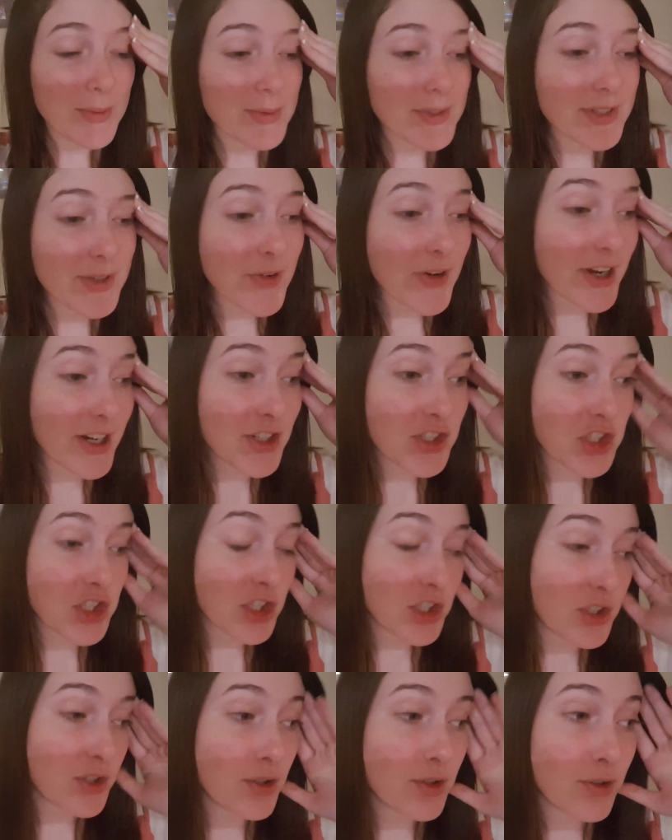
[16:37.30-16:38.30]
was going
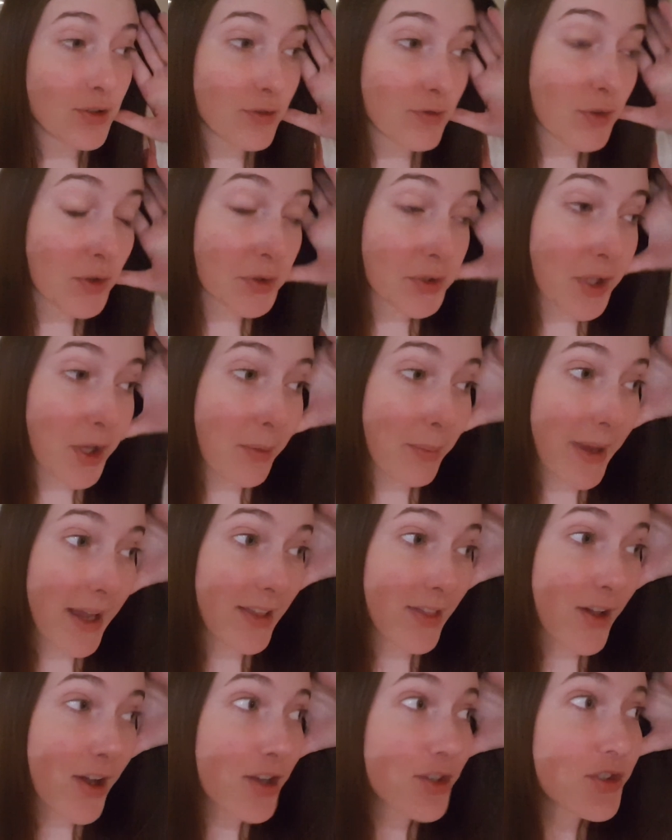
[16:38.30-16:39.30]
to fold all my
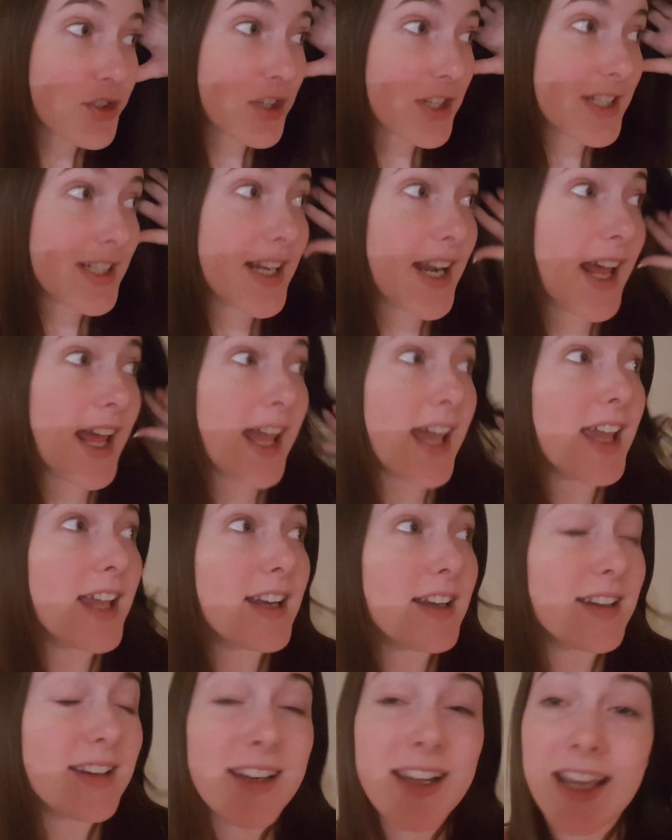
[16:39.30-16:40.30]
laundry today
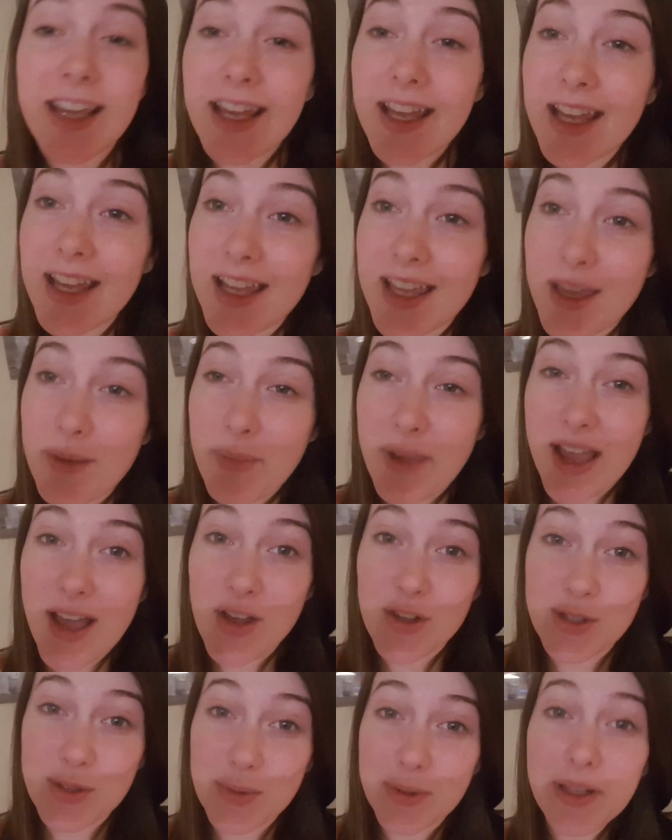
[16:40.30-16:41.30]
and get my
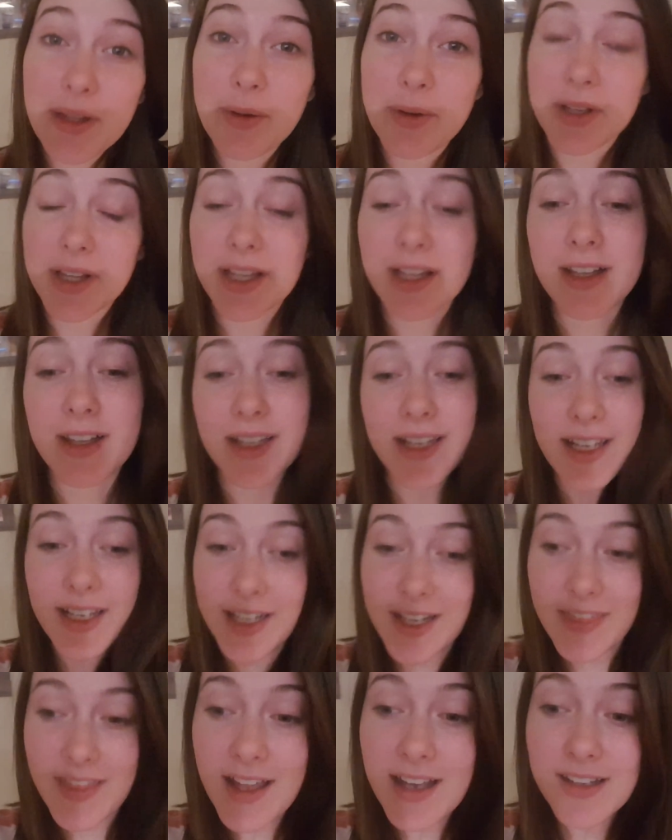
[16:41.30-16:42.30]
house really, really
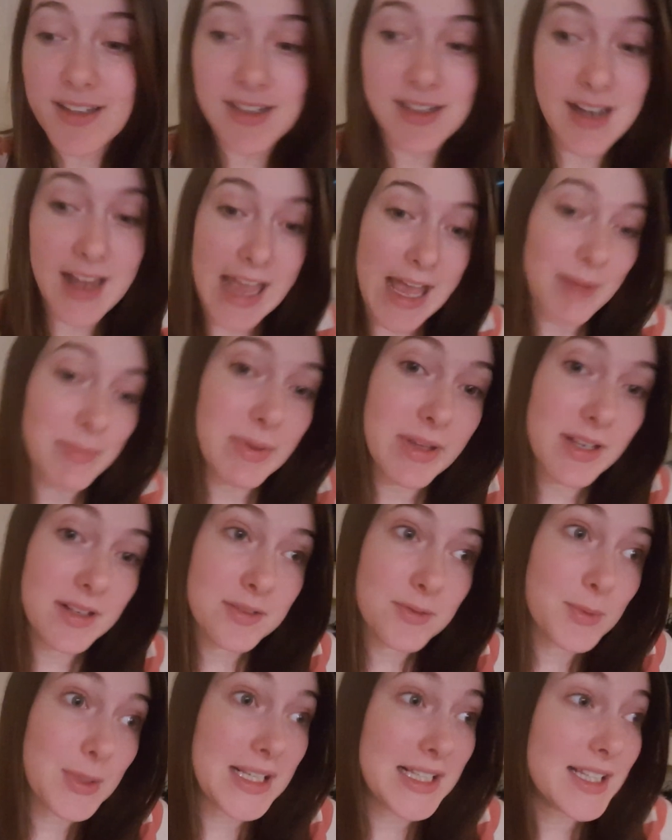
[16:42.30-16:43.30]
clean, and that didn't
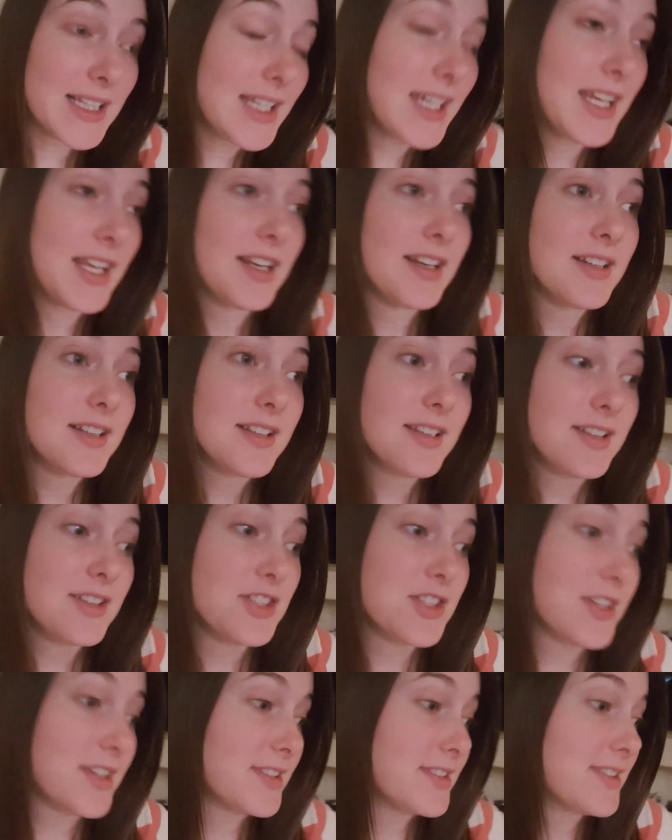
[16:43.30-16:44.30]
happen. We cleaned,
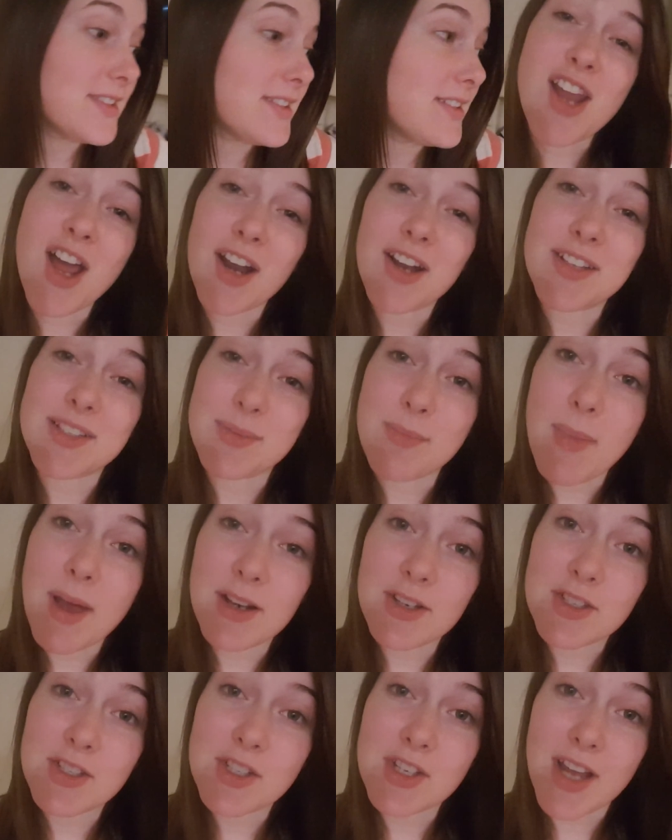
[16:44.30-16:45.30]
just not as
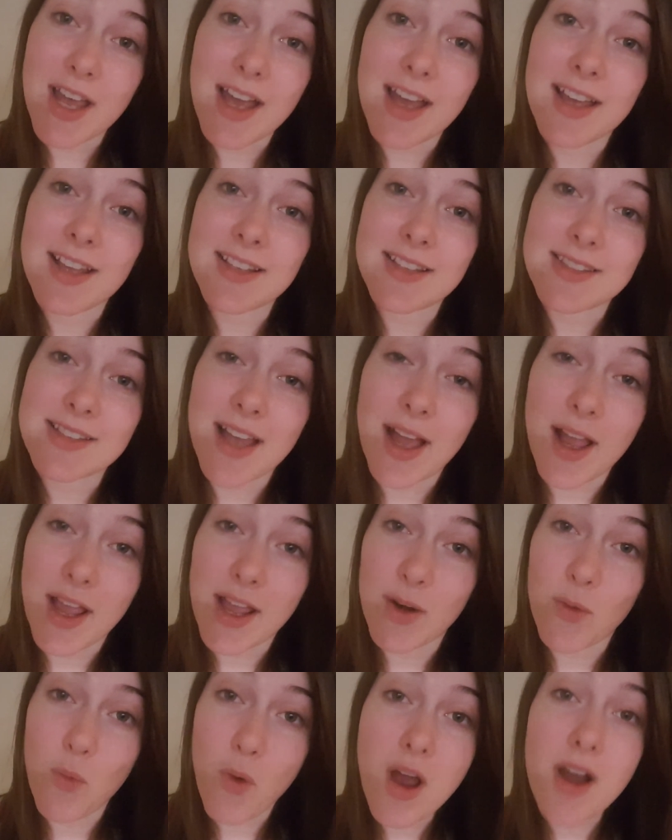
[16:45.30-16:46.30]
much as I
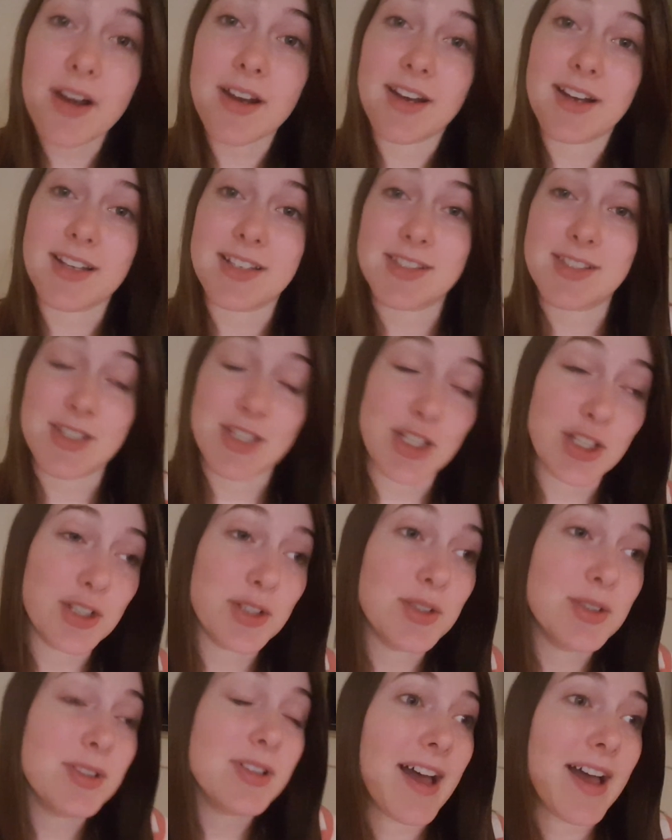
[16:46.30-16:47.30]
had wanted us
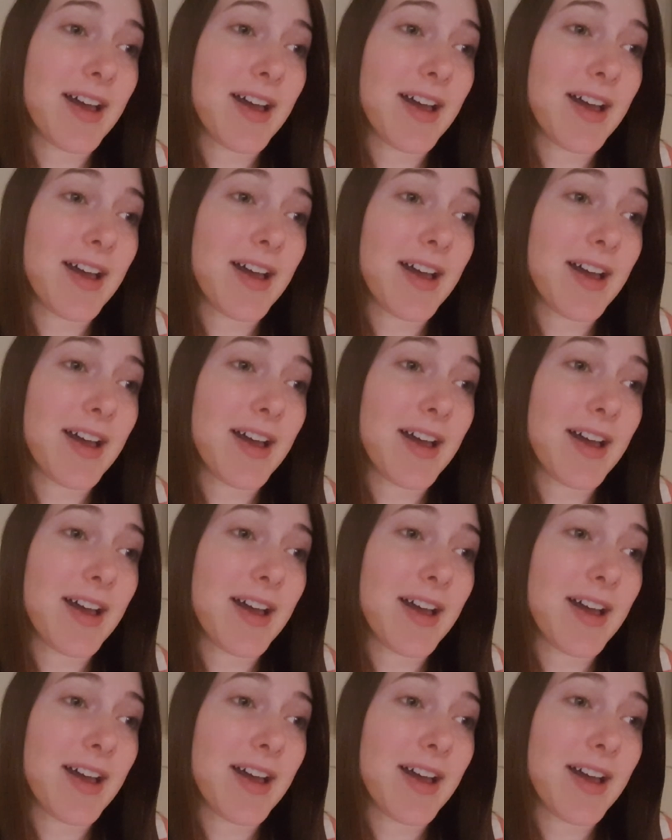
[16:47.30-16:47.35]
to.